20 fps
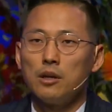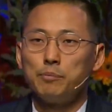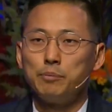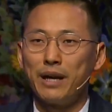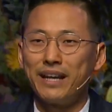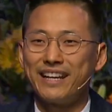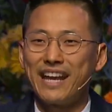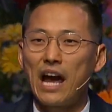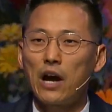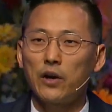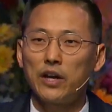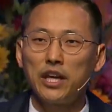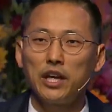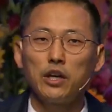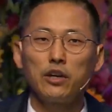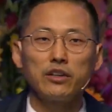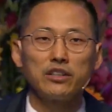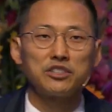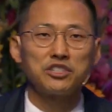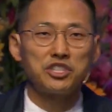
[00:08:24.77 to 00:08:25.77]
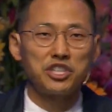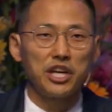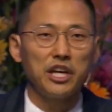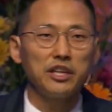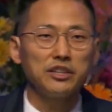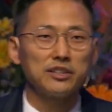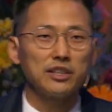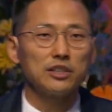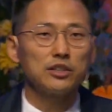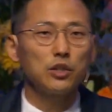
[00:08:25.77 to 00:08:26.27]
But now here is
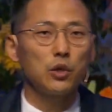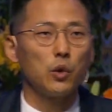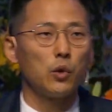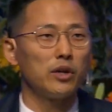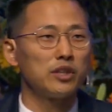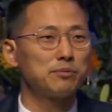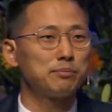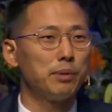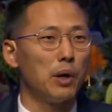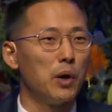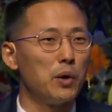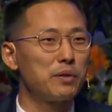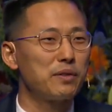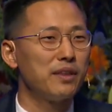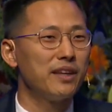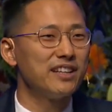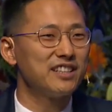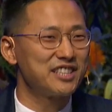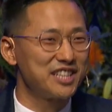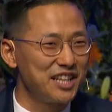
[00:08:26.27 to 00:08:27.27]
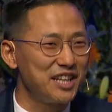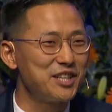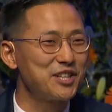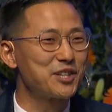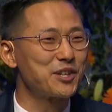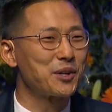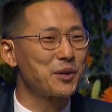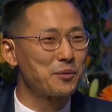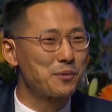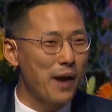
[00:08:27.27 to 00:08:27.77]
Jesus, who is both teacher,